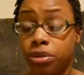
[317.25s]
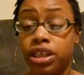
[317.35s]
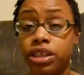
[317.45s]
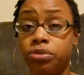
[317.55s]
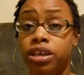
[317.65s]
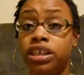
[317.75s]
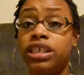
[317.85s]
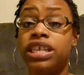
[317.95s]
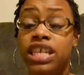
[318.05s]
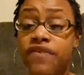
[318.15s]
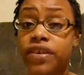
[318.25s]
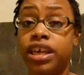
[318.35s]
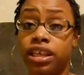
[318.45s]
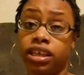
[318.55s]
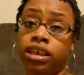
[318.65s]
but to be
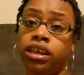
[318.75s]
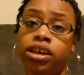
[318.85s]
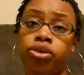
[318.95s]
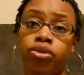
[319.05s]
significantly